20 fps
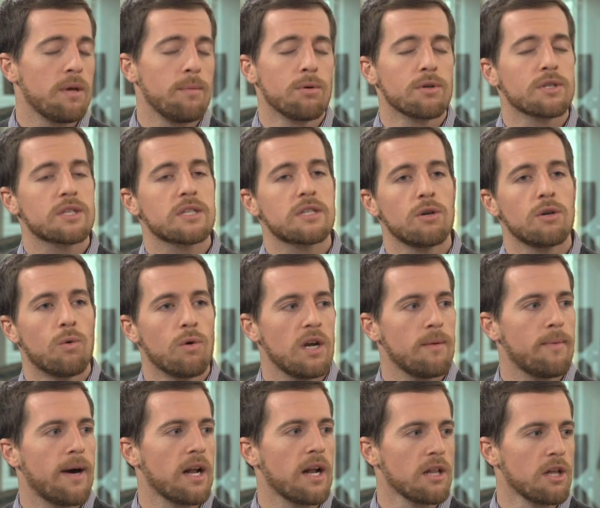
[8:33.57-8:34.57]
People still
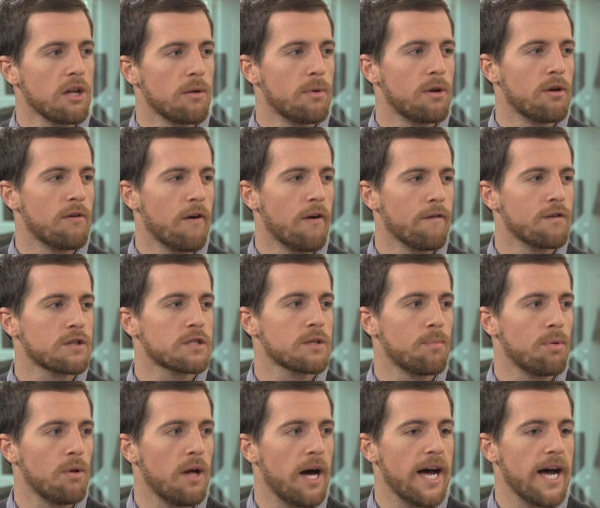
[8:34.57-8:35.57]
worry about a little bit of
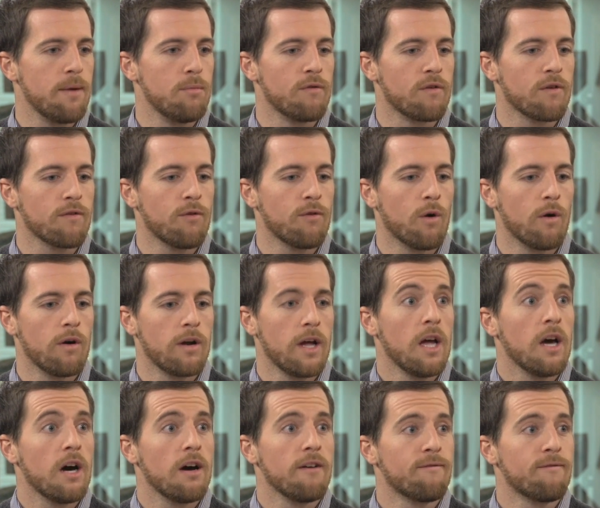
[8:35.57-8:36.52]
oversupply moving forward.